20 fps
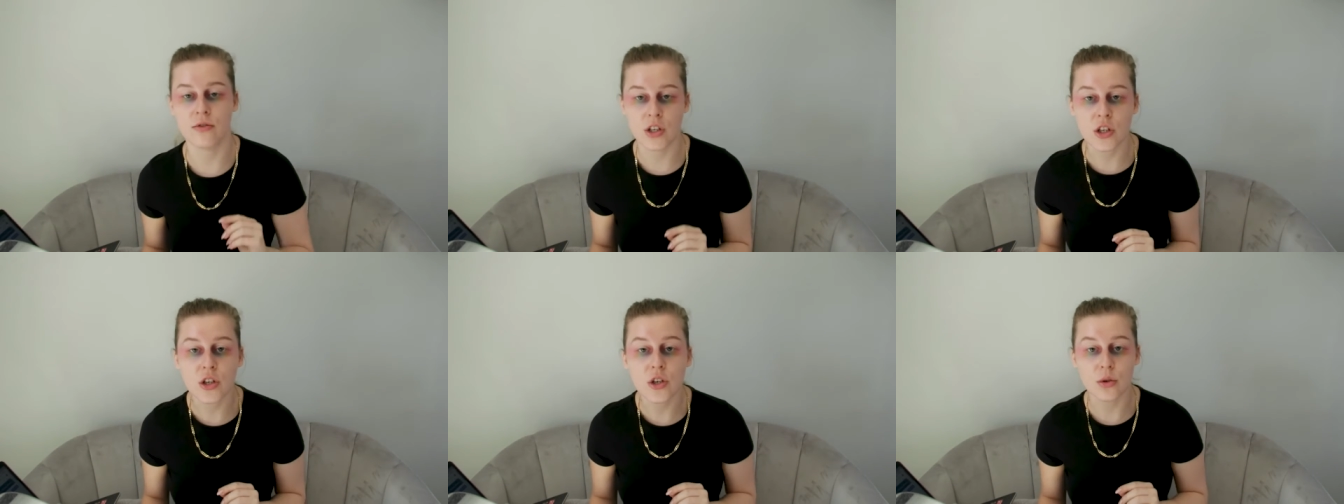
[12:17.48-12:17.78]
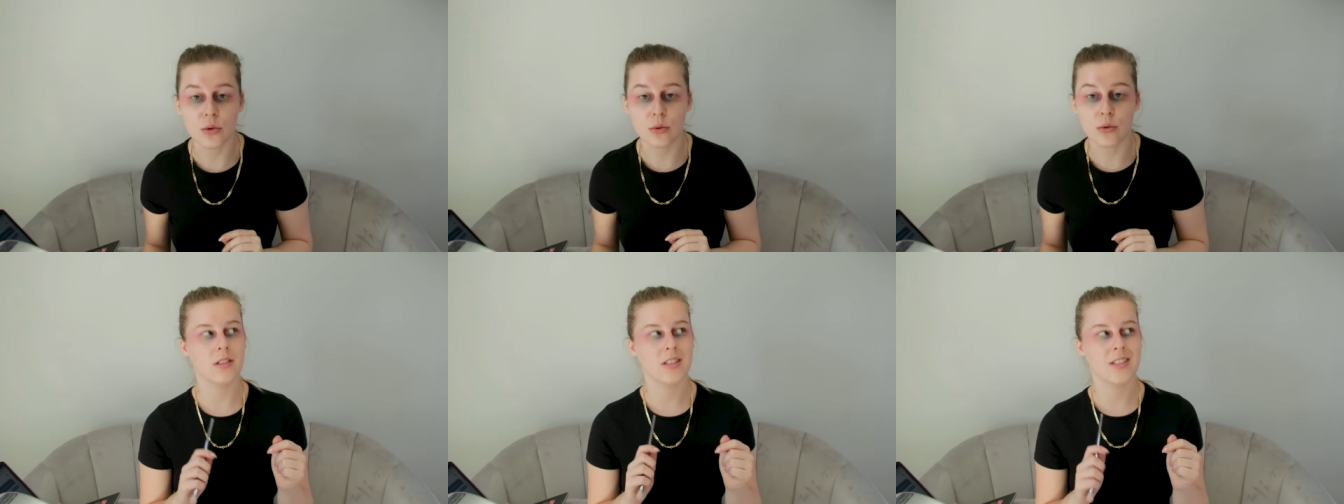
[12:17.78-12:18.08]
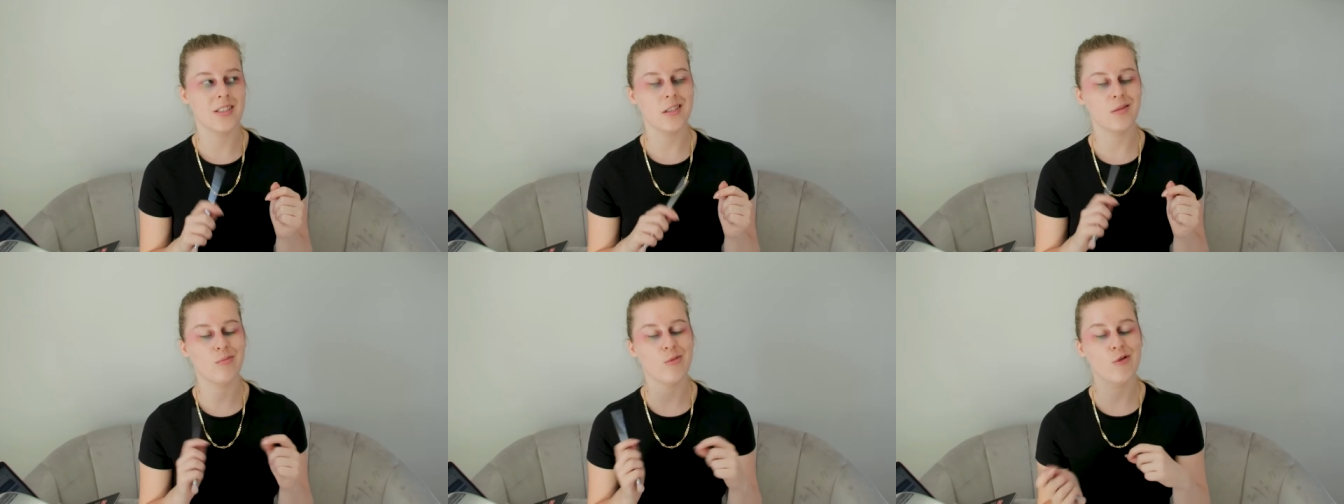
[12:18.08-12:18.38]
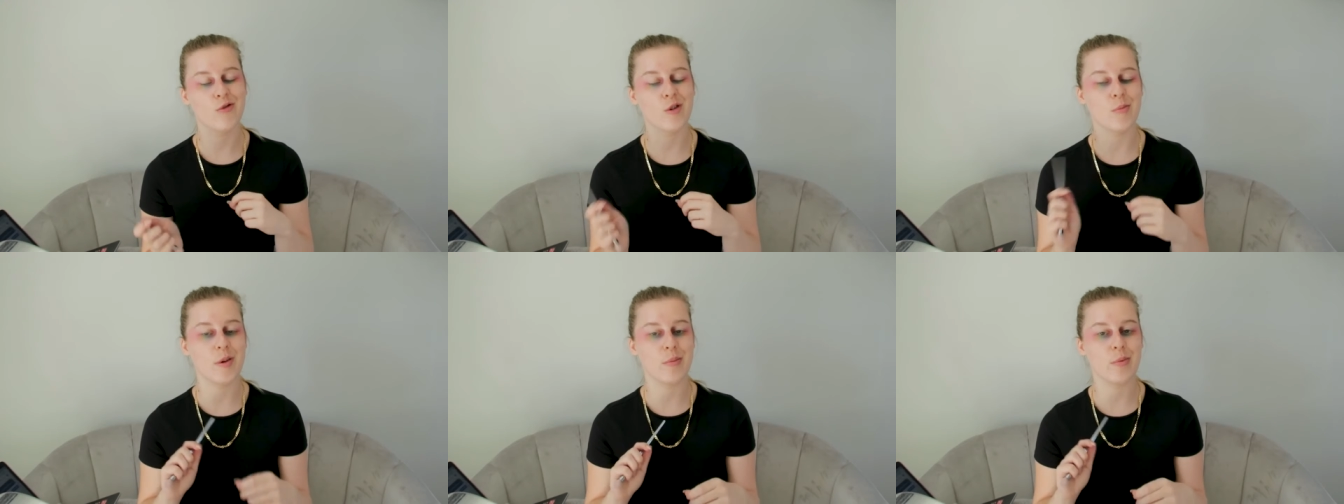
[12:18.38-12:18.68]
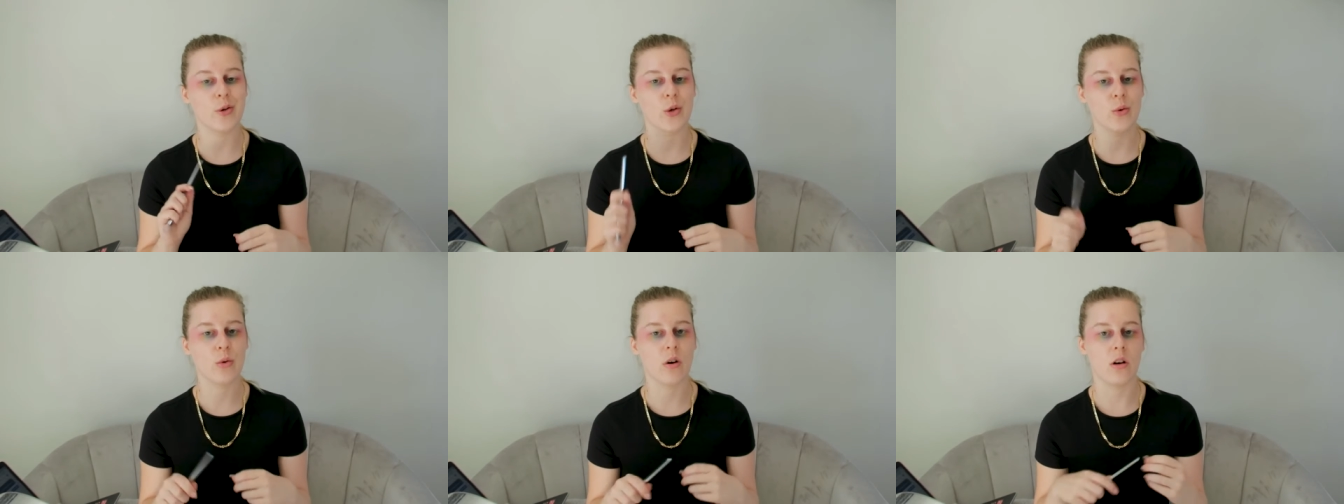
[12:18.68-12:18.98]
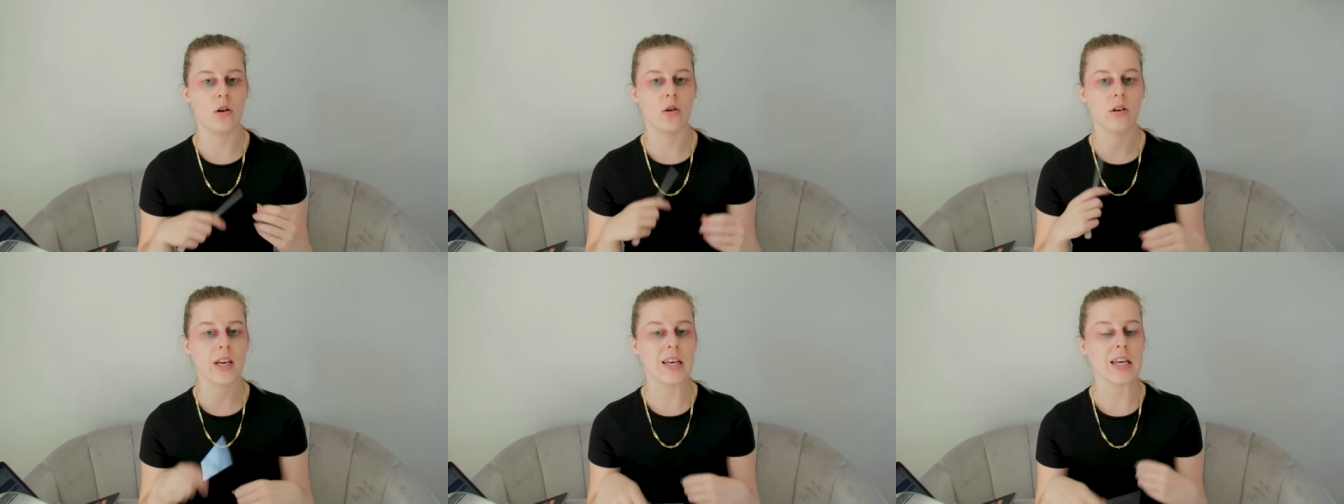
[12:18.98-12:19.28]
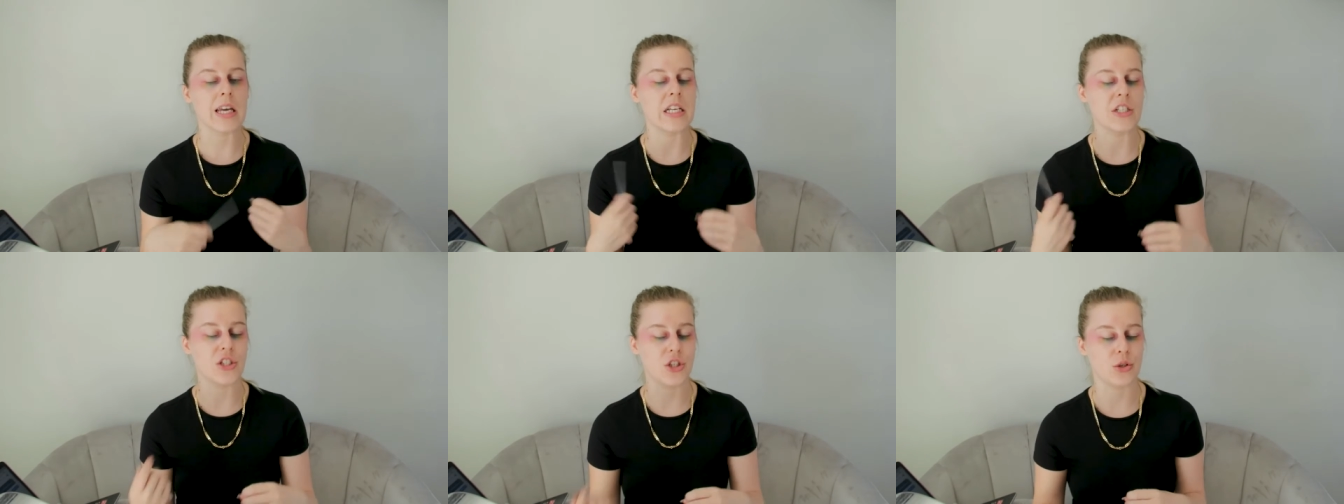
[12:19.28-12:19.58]
for you. This is more for people who are looking
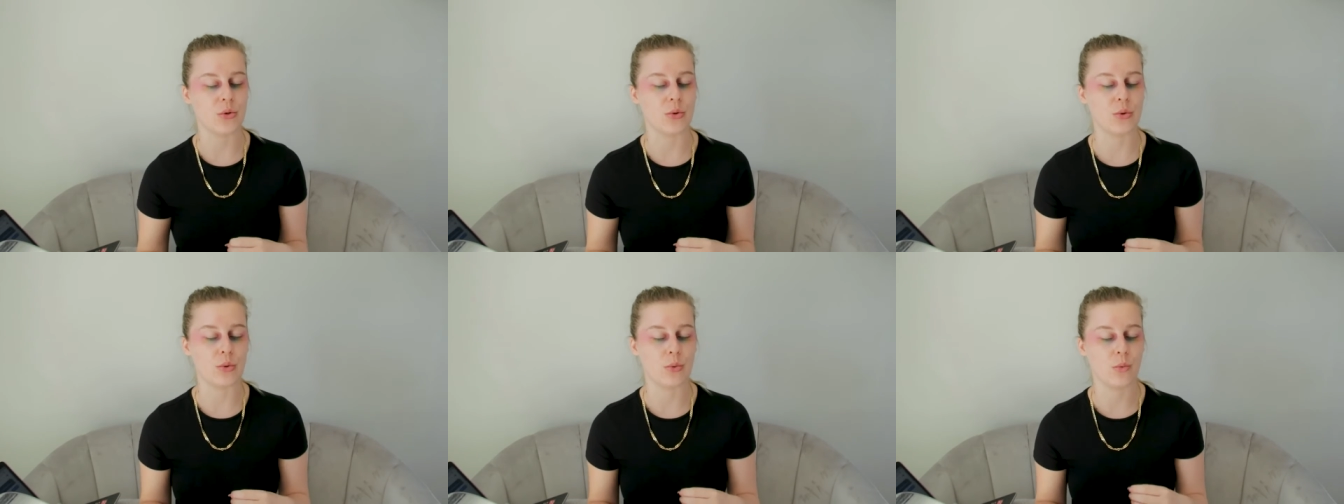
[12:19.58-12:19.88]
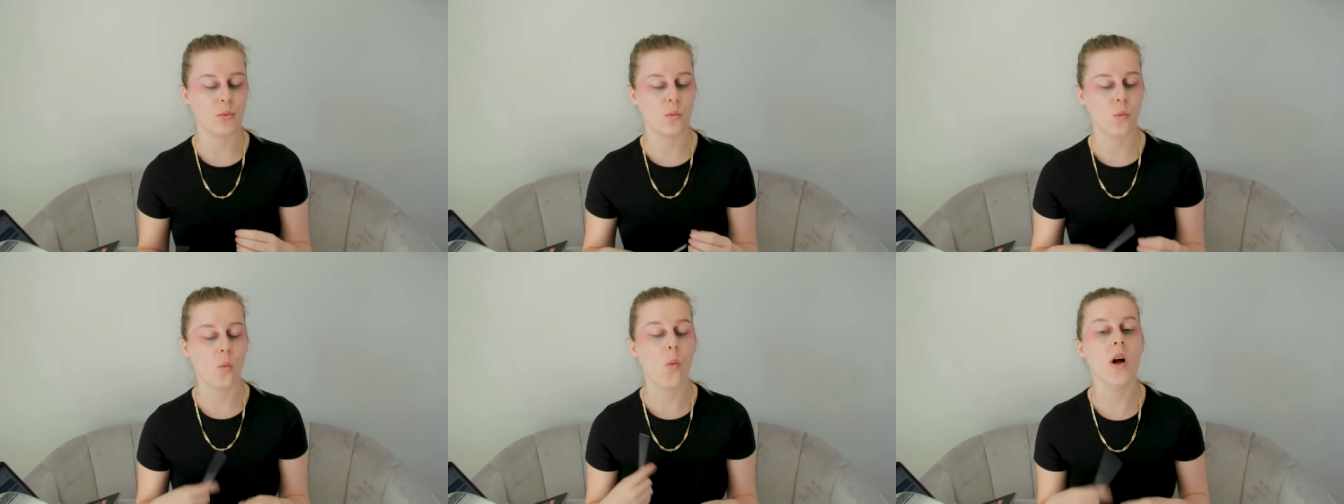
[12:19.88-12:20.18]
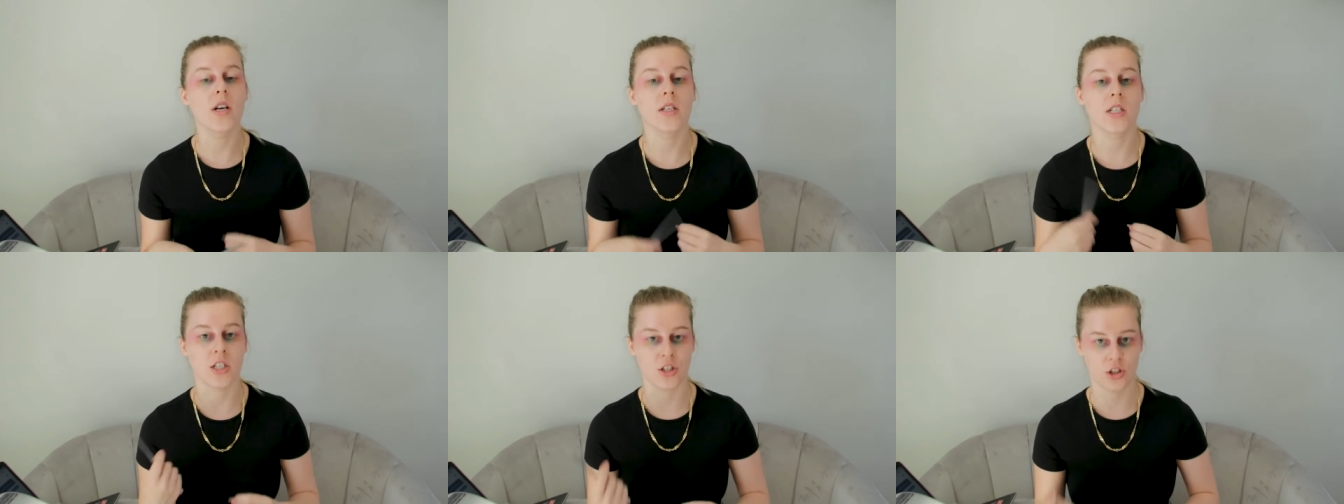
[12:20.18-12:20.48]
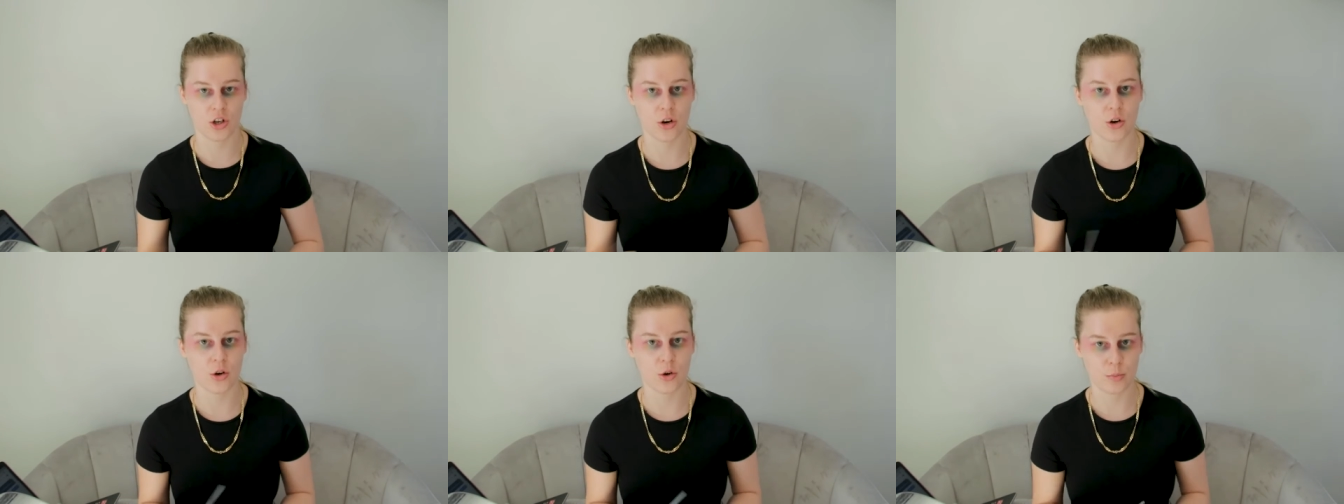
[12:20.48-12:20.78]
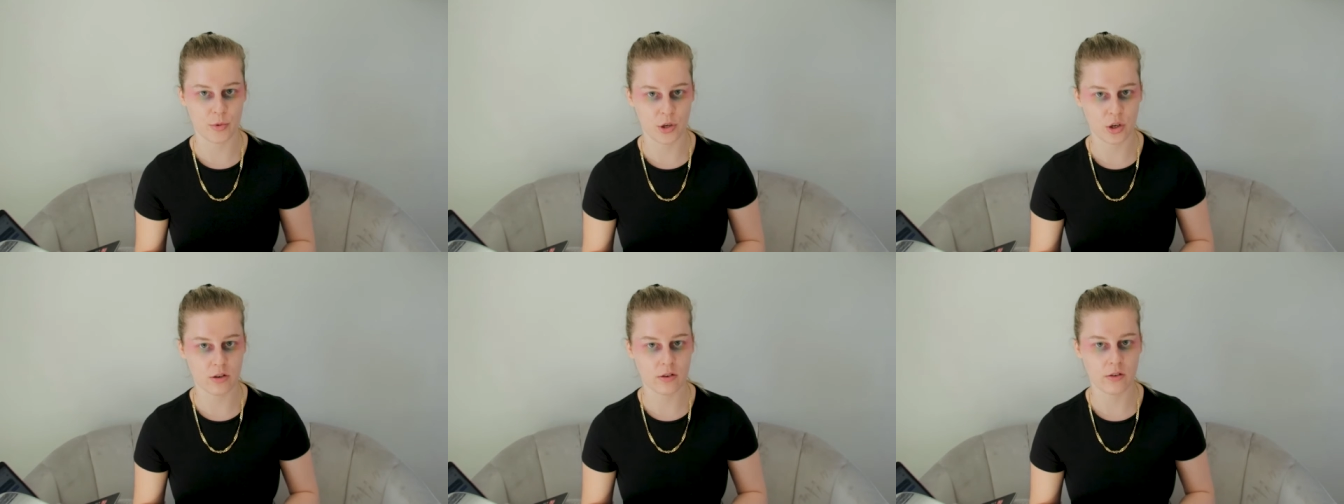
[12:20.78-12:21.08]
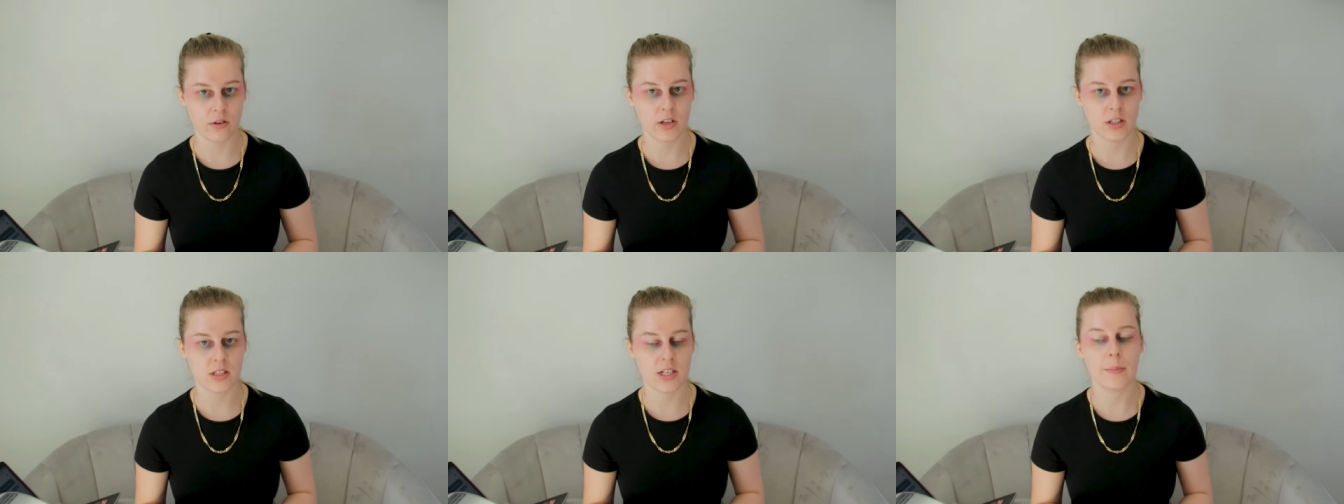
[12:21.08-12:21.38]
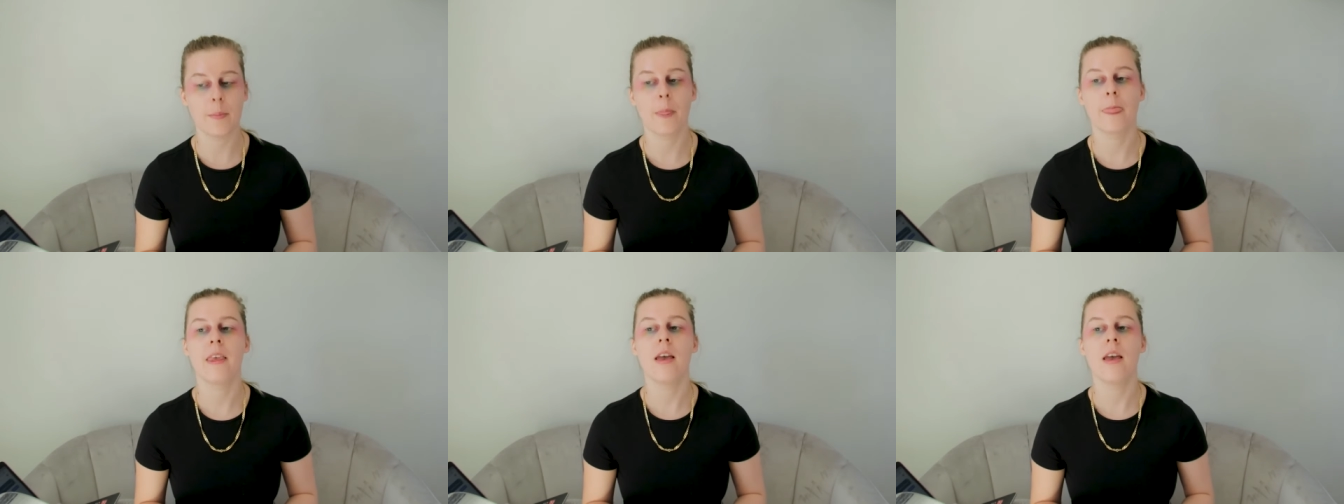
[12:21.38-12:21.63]
into wanting to go to Open University.